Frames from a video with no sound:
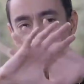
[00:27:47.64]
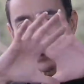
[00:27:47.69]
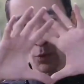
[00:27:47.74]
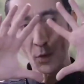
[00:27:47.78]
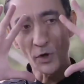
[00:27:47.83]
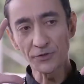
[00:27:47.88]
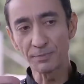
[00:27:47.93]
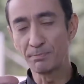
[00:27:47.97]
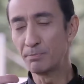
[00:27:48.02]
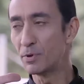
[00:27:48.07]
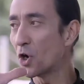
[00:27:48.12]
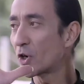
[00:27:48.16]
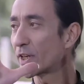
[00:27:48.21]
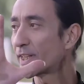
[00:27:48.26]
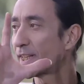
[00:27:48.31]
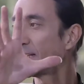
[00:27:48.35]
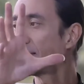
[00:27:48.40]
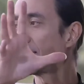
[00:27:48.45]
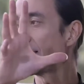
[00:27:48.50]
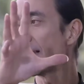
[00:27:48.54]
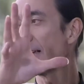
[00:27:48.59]
It was
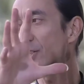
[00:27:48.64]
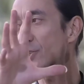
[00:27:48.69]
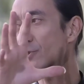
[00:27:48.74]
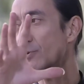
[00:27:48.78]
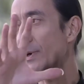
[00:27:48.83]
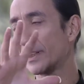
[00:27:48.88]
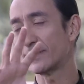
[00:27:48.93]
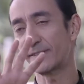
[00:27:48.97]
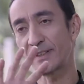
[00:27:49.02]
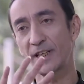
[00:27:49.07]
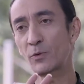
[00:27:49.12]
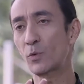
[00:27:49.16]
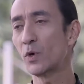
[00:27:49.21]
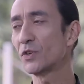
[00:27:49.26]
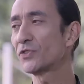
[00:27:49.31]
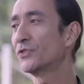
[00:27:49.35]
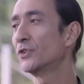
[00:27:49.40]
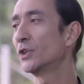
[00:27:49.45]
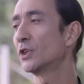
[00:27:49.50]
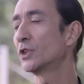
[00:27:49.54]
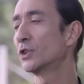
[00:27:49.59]
blocking the entrance. It
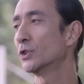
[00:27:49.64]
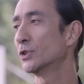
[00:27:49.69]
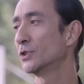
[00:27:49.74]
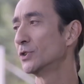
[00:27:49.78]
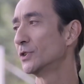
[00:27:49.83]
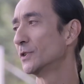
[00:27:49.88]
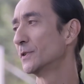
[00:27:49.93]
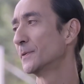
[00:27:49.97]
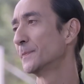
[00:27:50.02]
was no good.